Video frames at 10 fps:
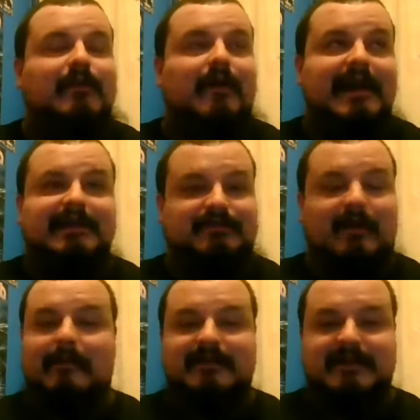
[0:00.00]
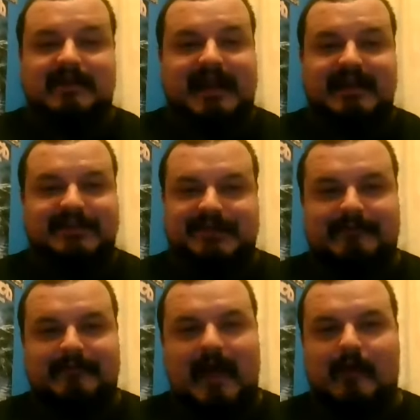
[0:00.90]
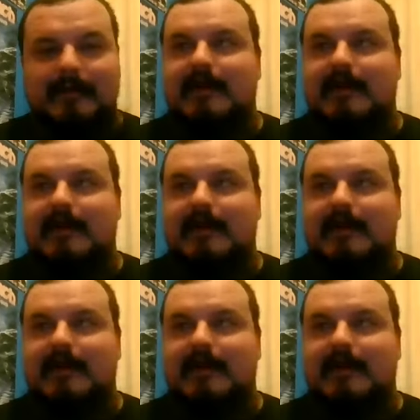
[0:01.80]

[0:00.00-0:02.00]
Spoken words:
greatest drummers in the history of metal